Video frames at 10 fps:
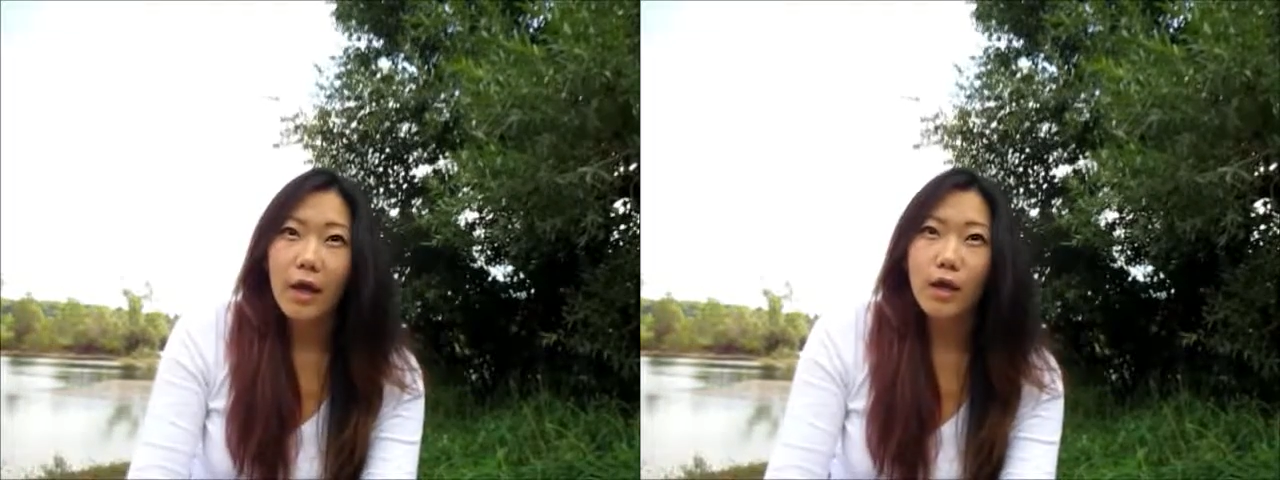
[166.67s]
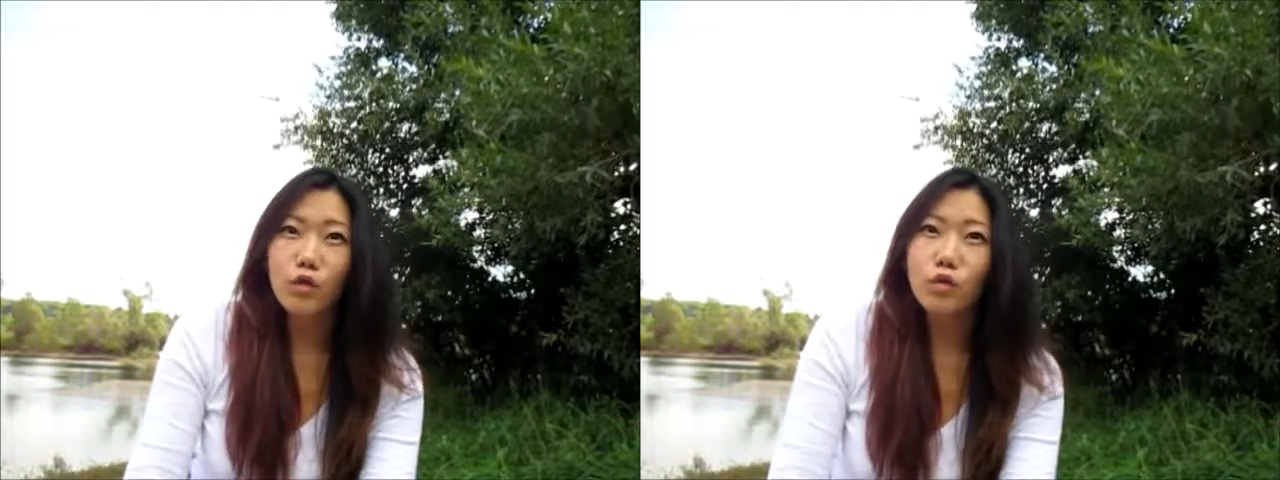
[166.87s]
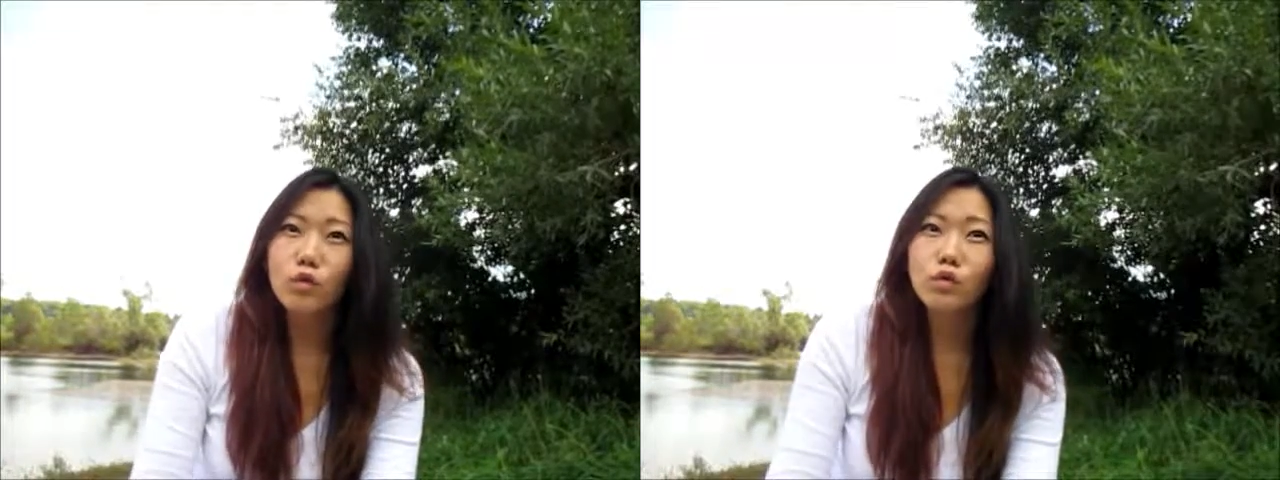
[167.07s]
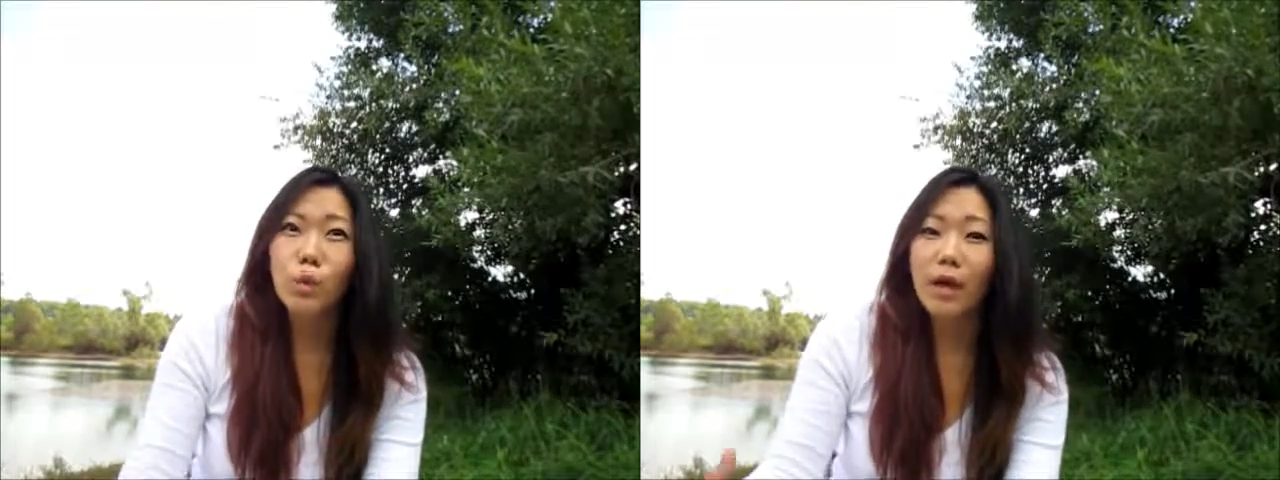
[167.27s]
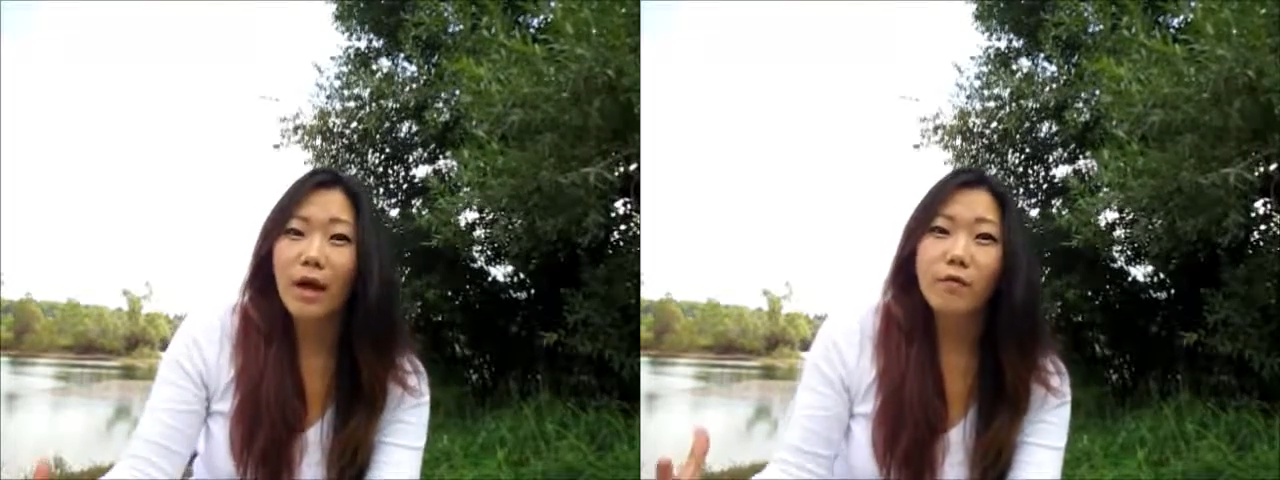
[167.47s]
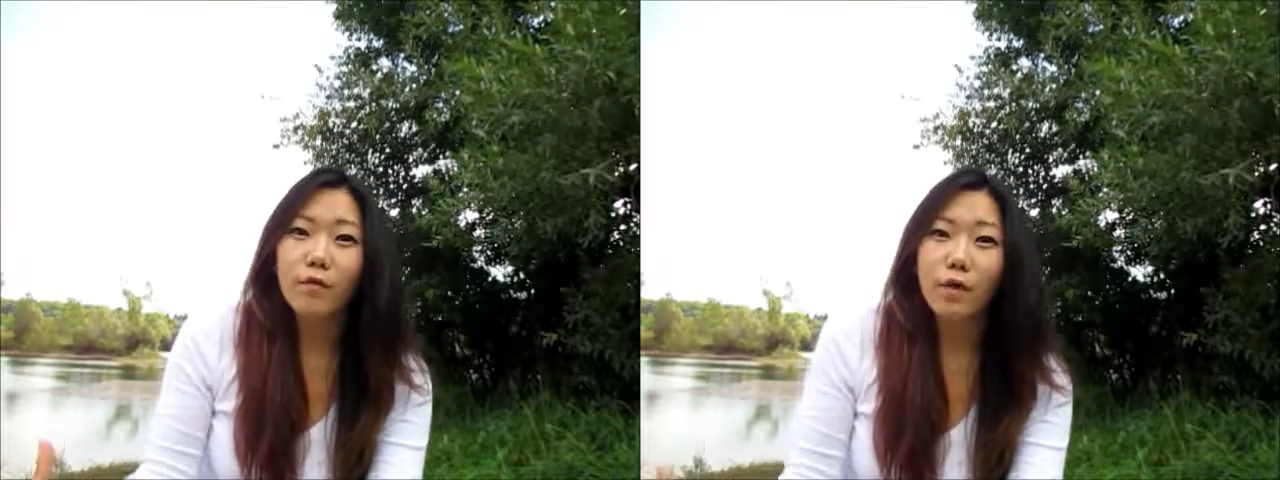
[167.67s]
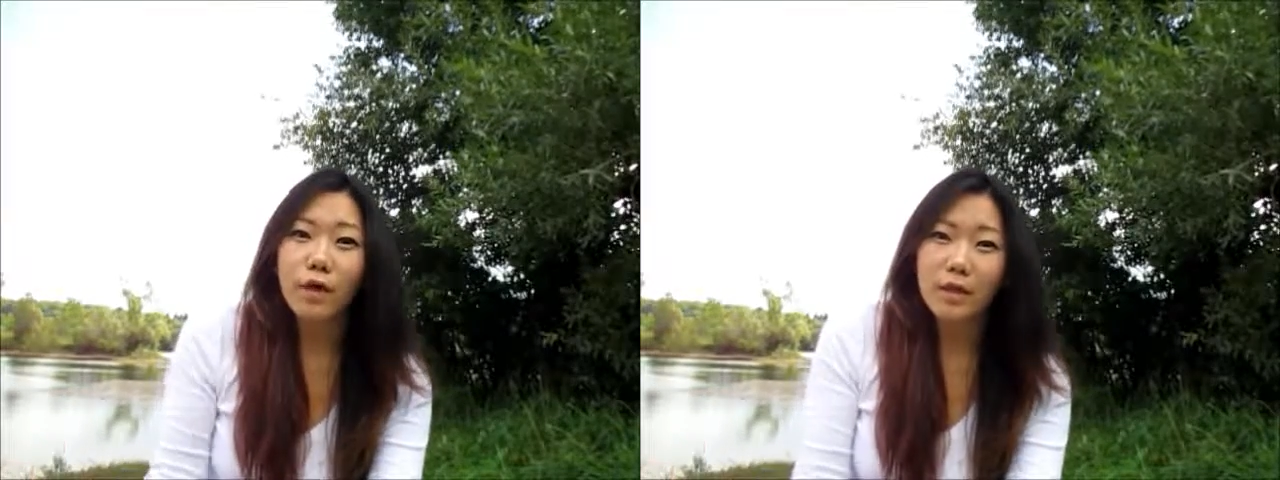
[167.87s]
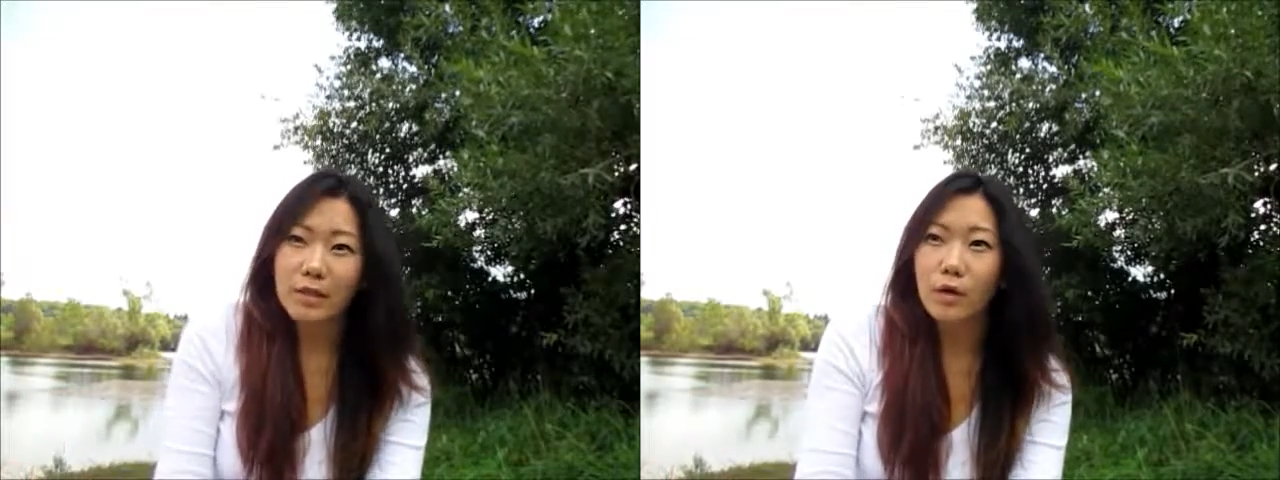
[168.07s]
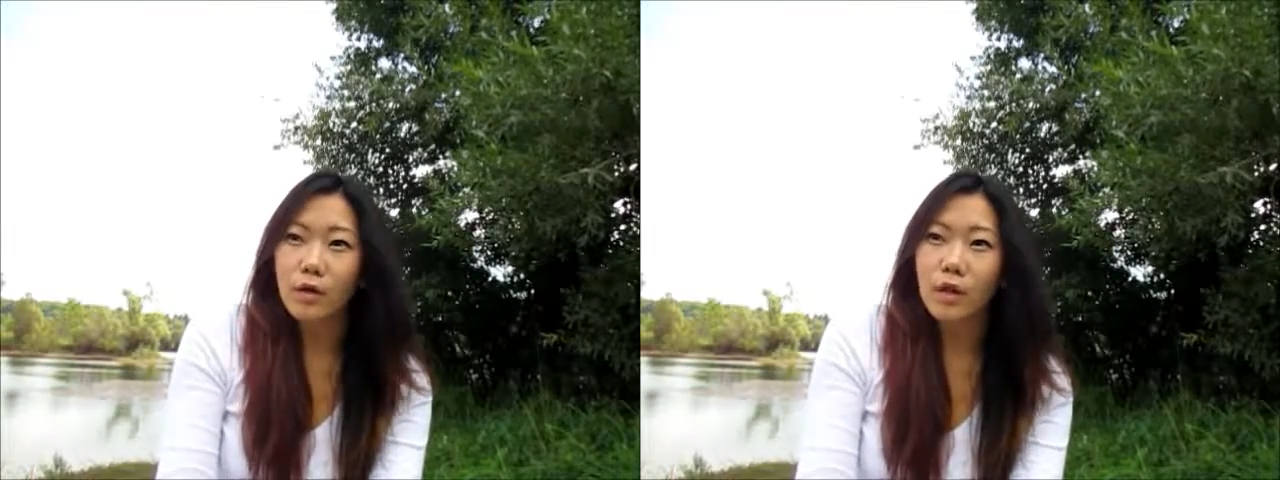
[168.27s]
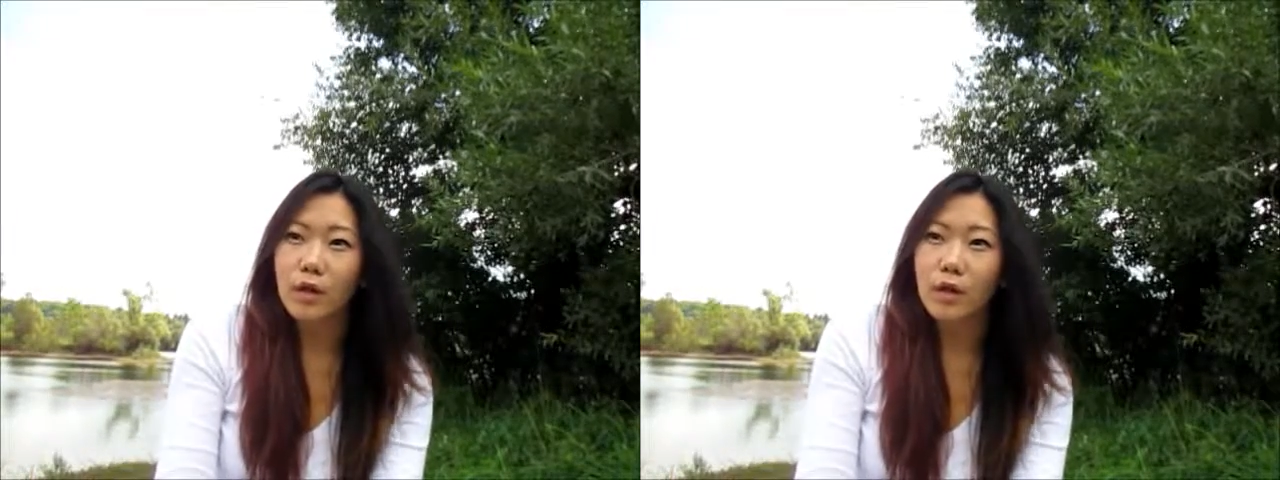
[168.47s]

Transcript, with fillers: and use whatever is out